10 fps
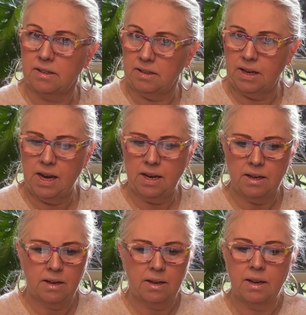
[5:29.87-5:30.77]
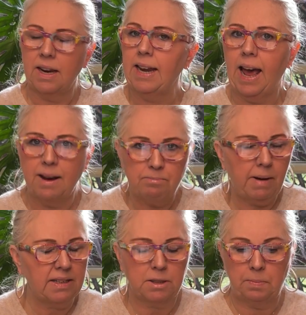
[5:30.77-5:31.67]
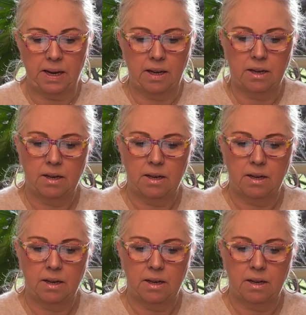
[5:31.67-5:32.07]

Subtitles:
Yeah? It must be.